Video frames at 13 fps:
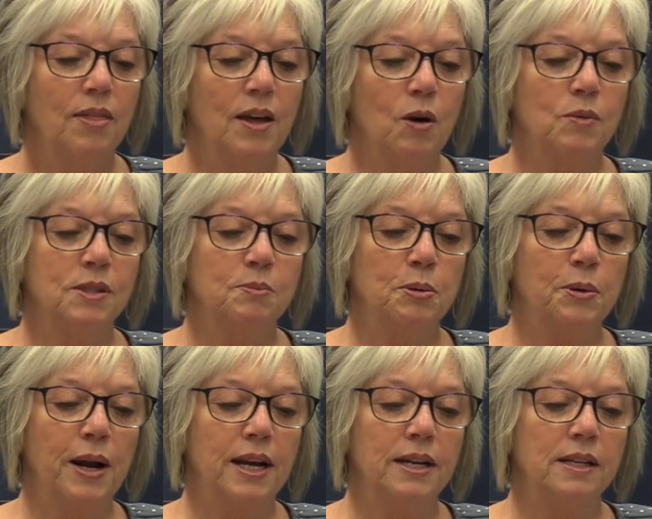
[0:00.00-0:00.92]
that was
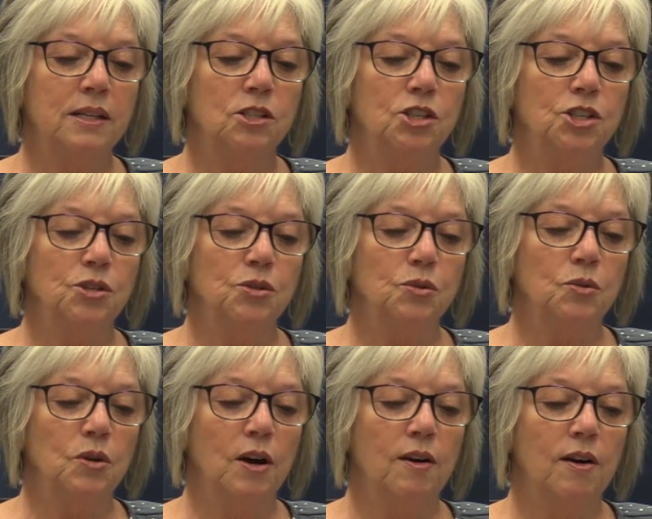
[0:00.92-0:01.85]
paraded
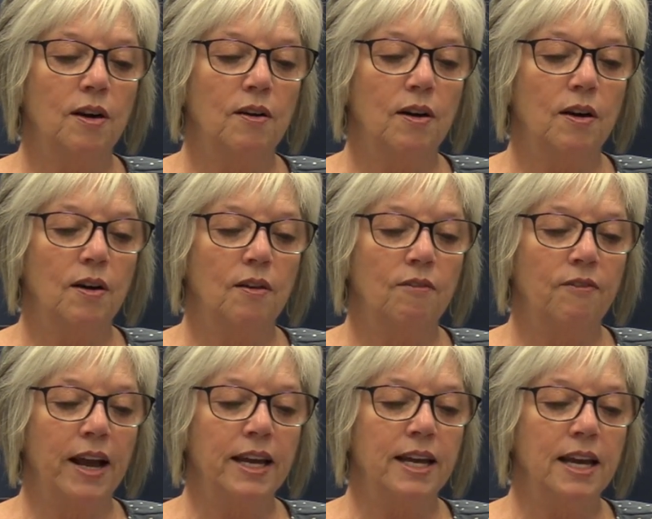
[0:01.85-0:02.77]
to
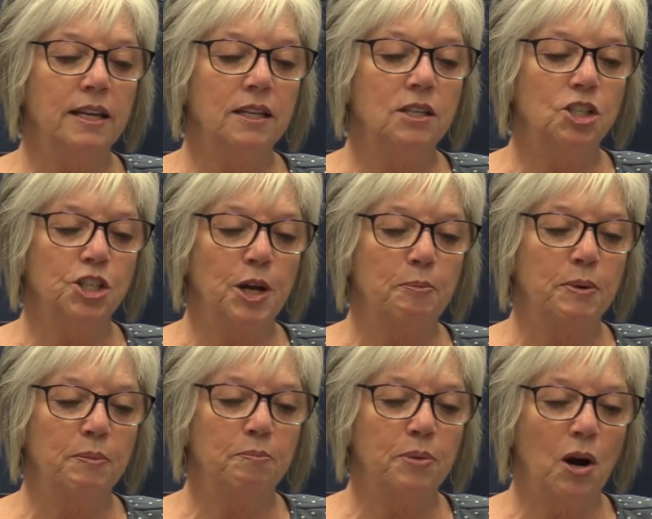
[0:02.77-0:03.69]
Viking
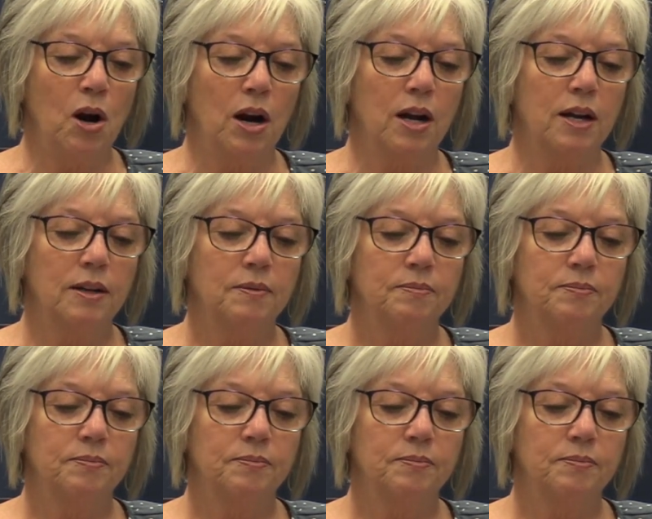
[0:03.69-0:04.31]
Ship Park.